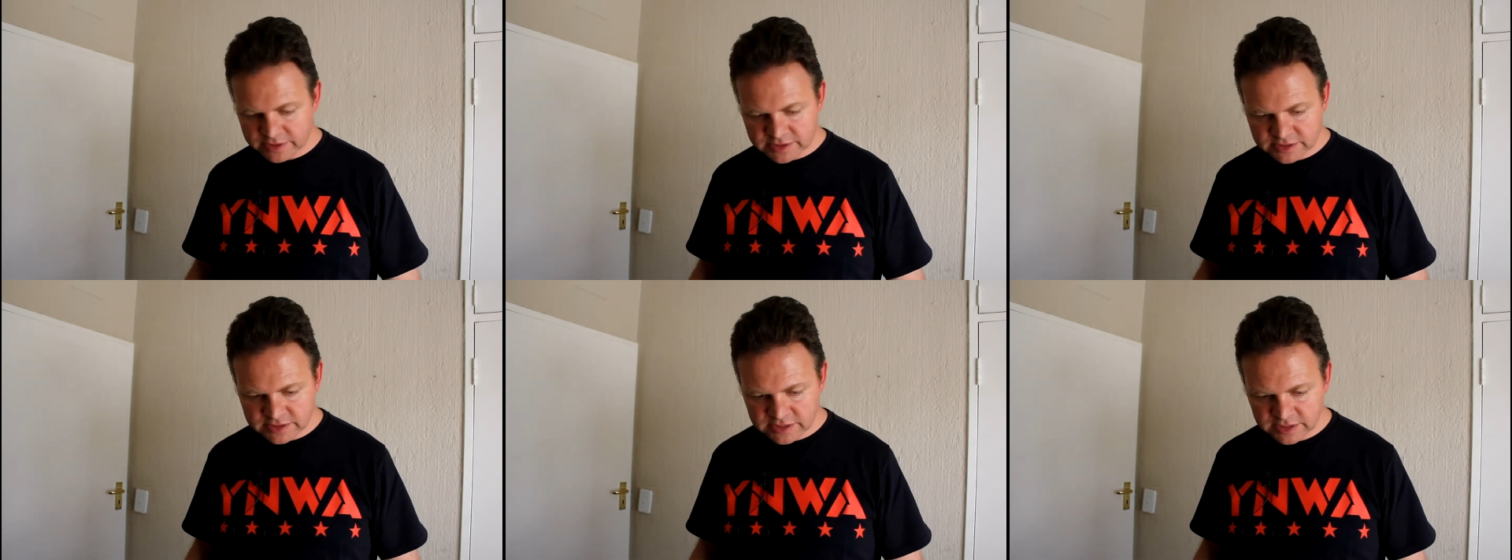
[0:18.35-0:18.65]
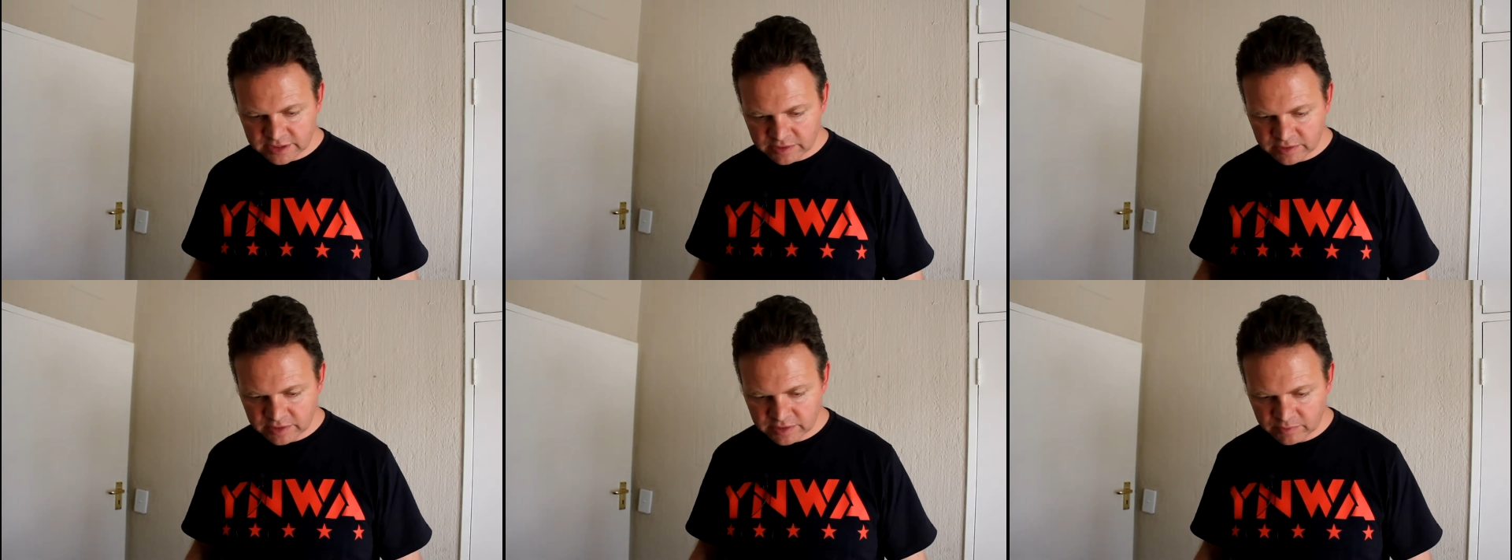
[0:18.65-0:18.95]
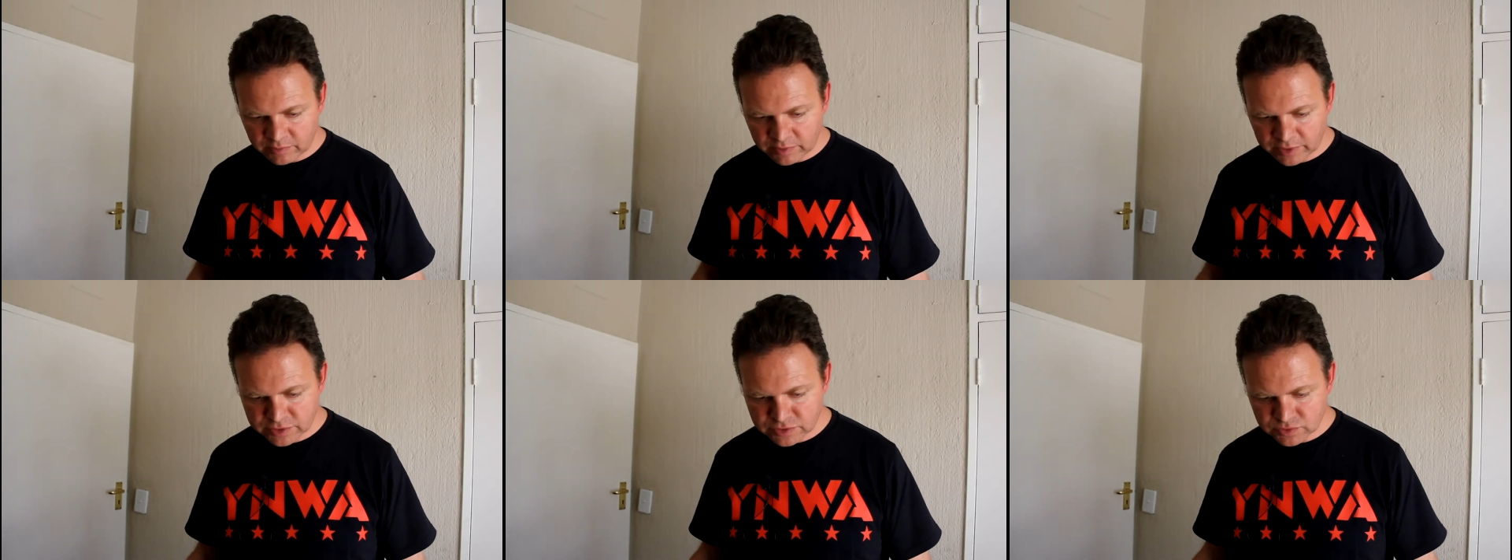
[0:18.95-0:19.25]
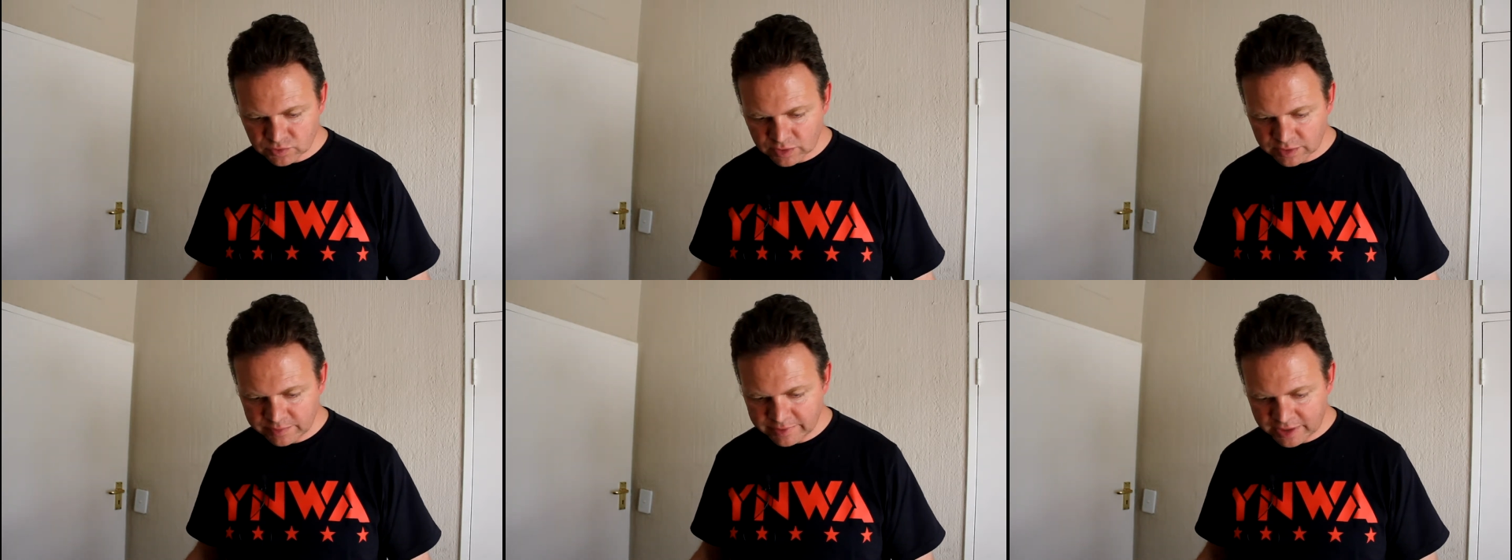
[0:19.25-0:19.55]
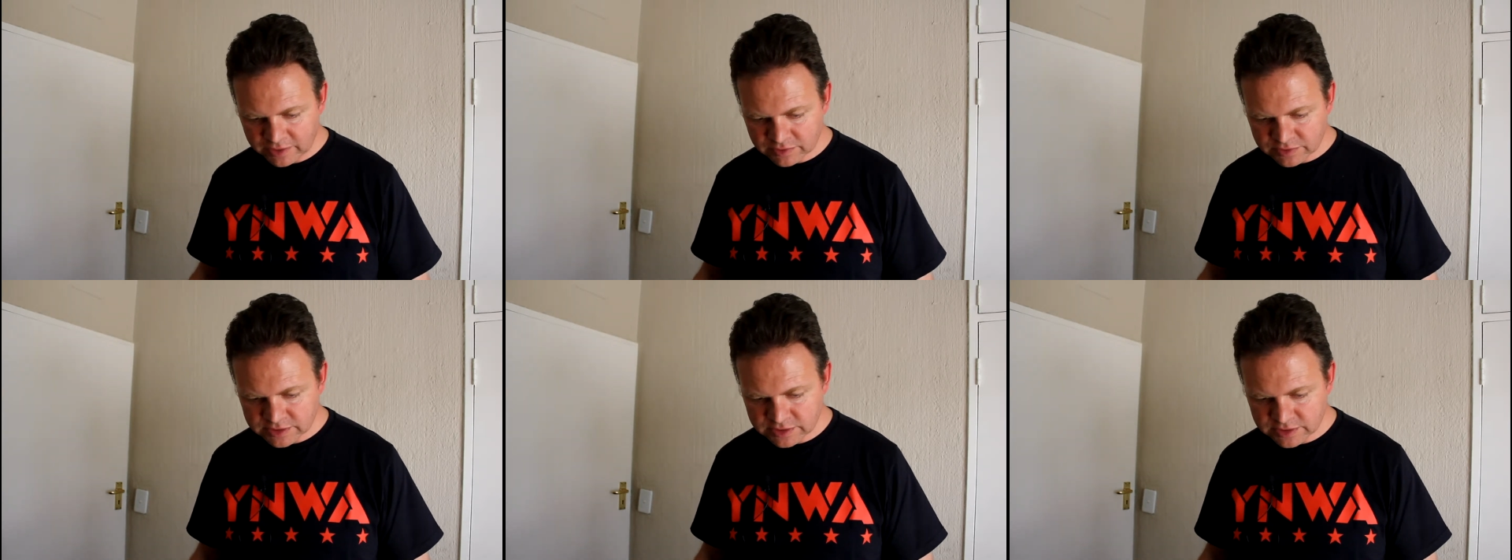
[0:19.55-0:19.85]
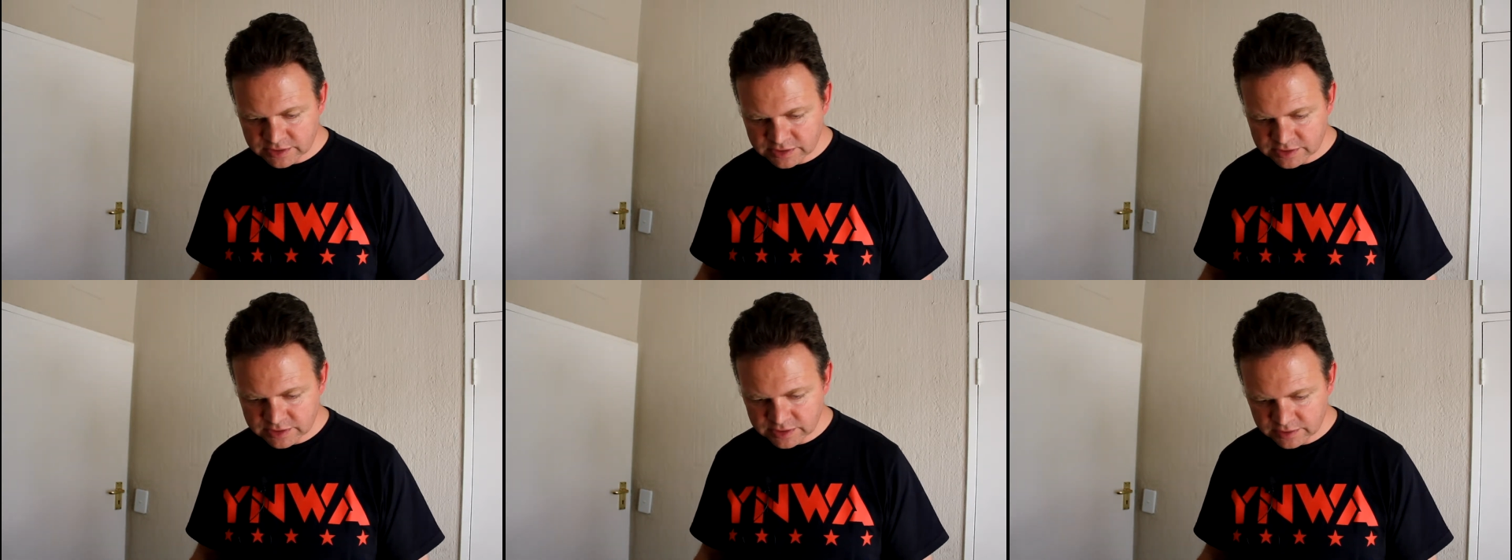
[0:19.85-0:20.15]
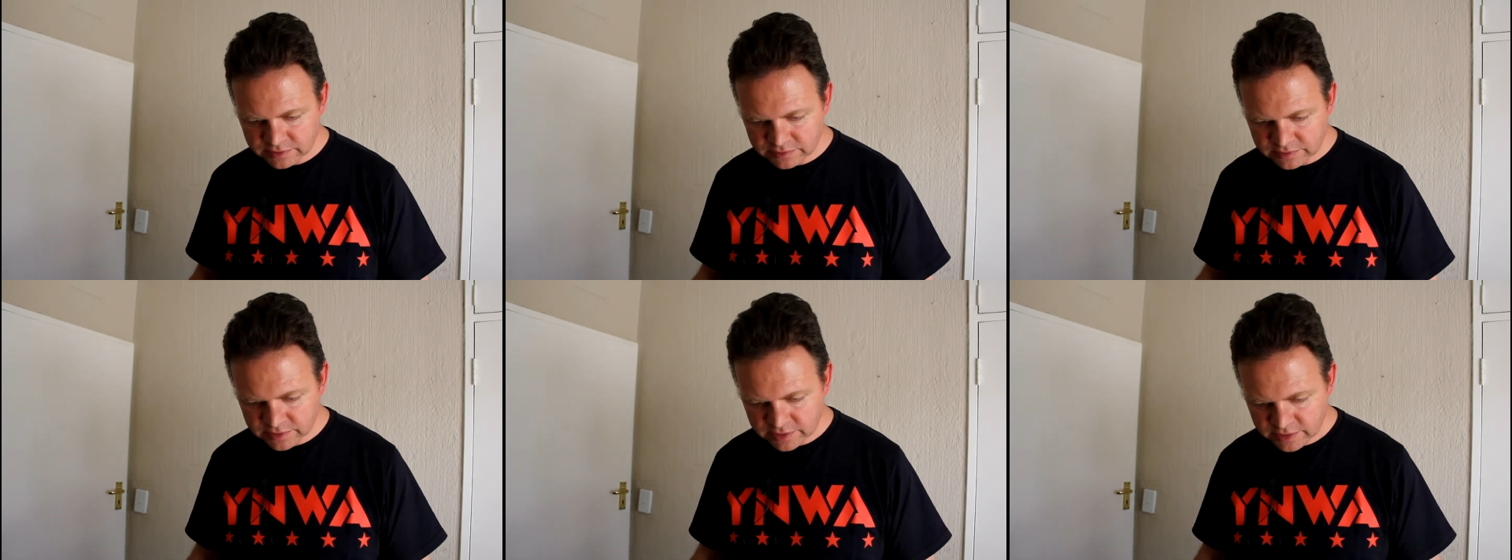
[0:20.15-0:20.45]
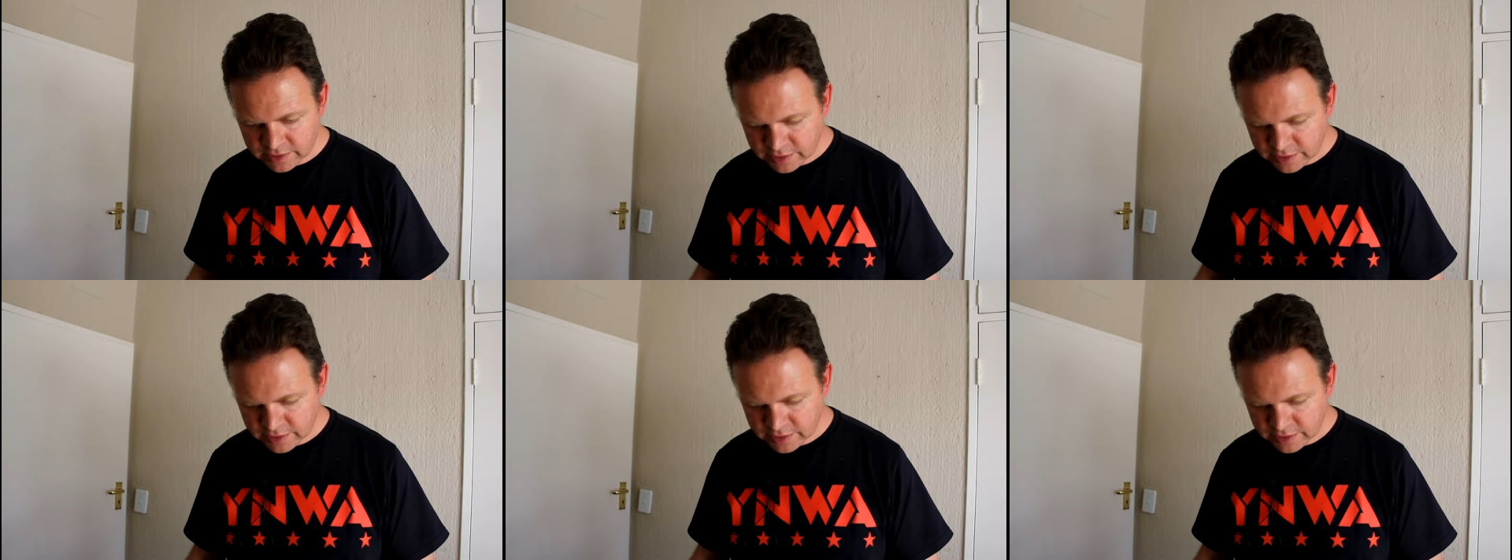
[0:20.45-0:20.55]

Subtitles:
and see what it's all about. So,